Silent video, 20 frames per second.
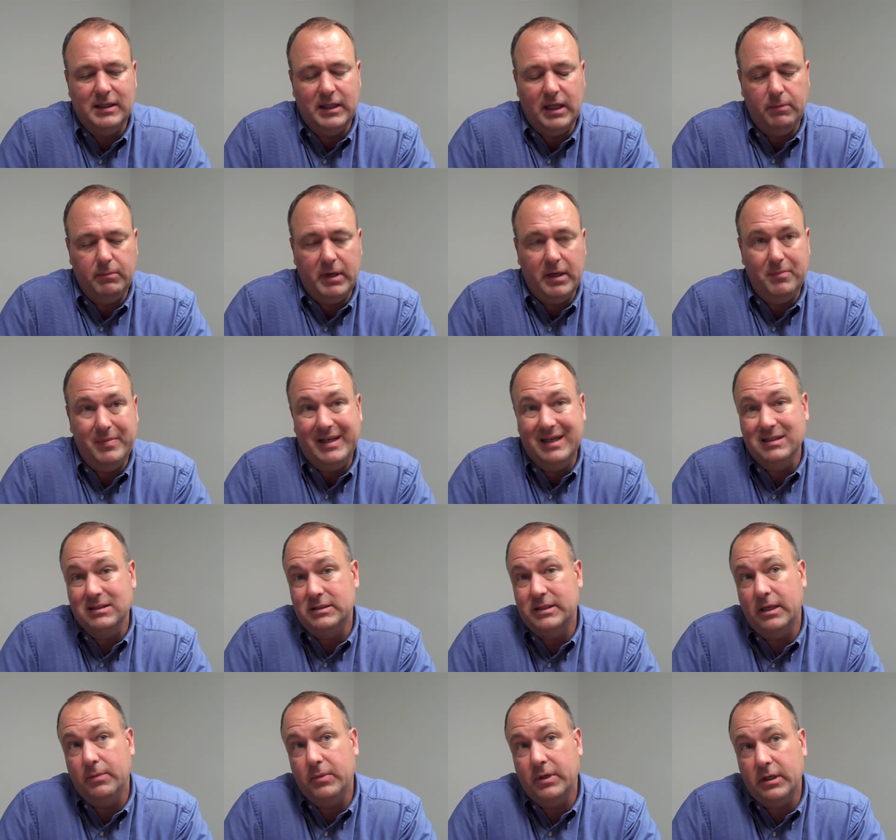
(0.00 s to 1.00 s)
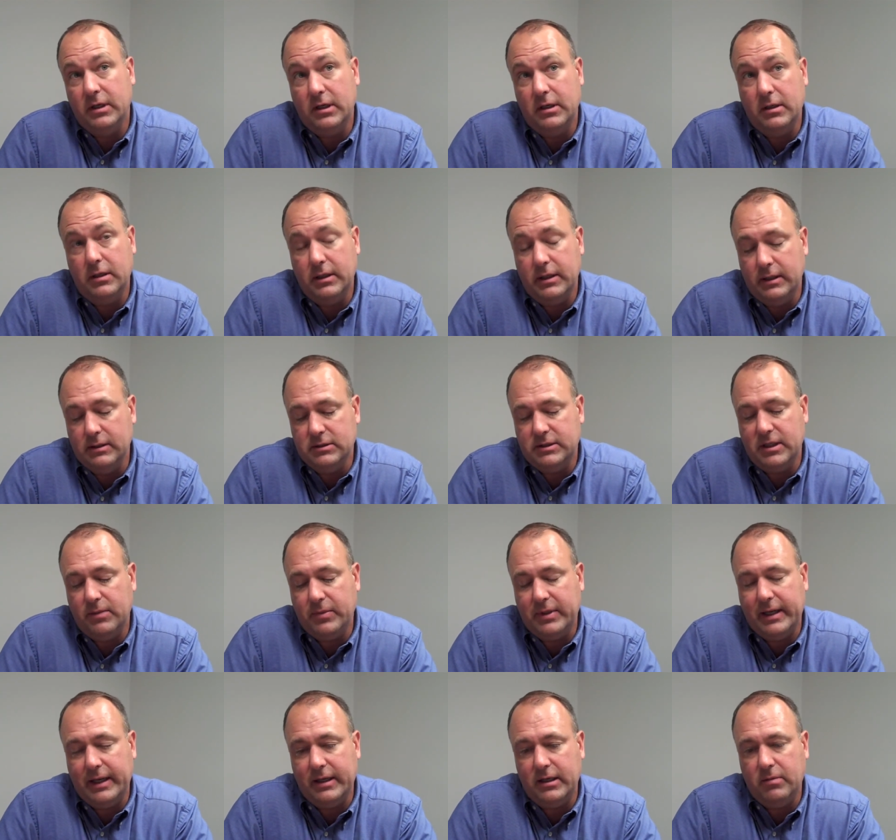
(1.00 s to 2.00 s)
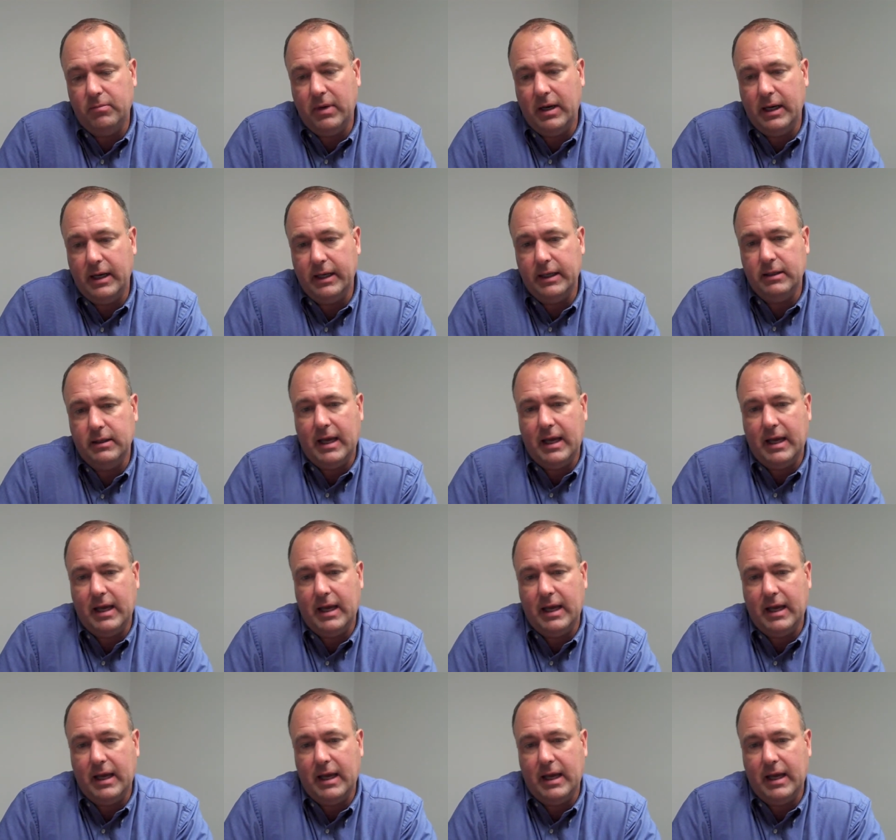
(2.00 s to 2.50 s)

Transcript: they may be intimidated intimidated by